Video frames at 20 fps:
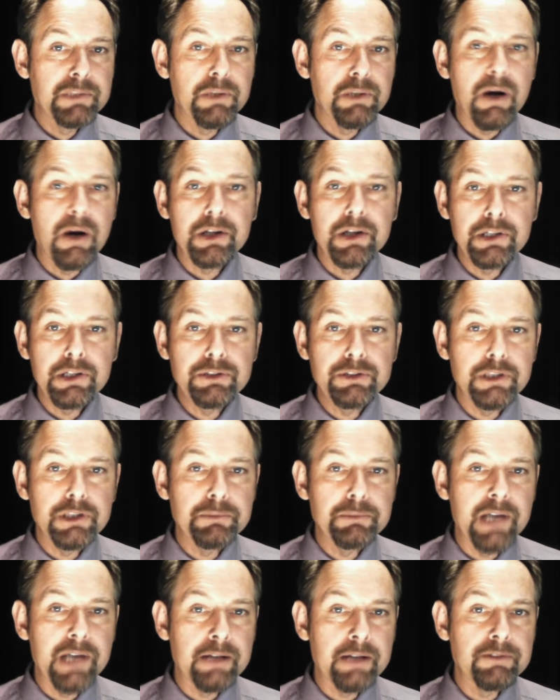to our
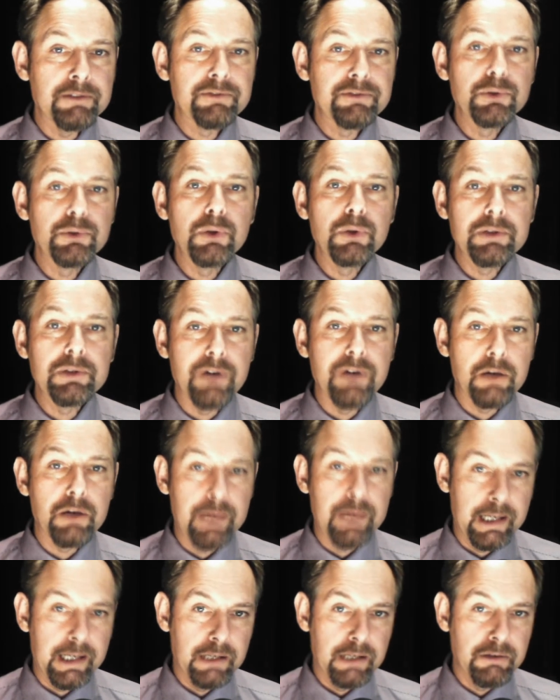YouTube channel for all of our
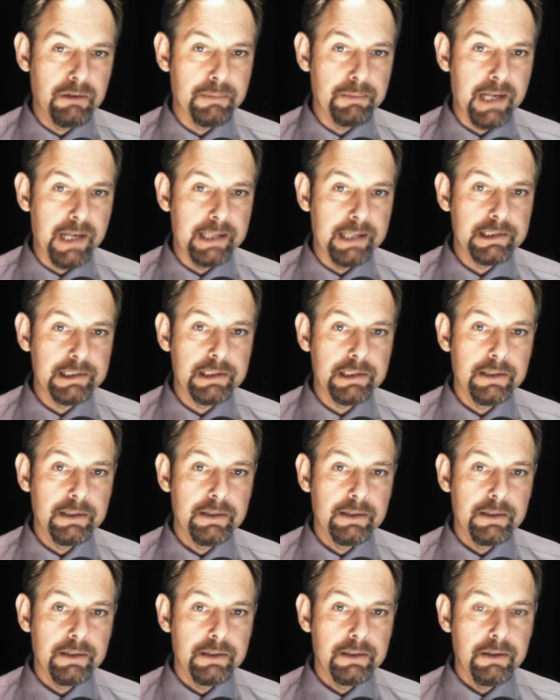regular updates.
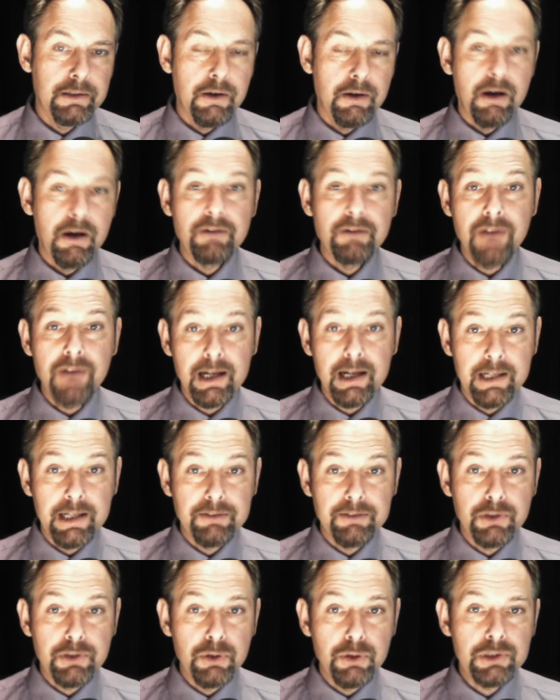Finally,
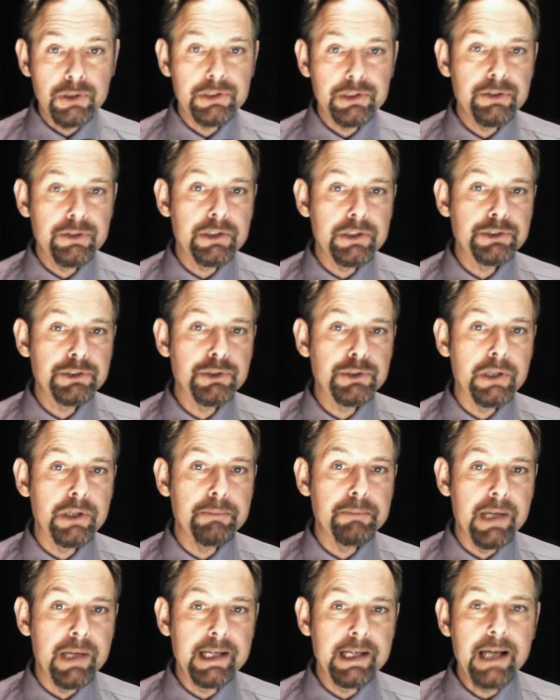of course, you can
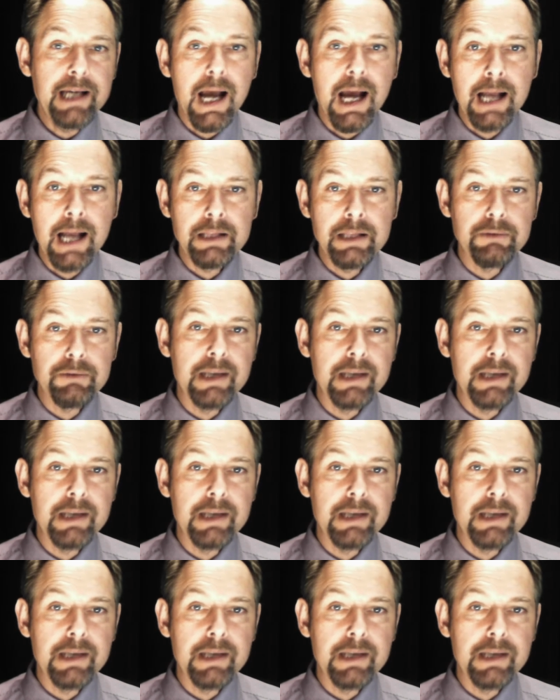join me and the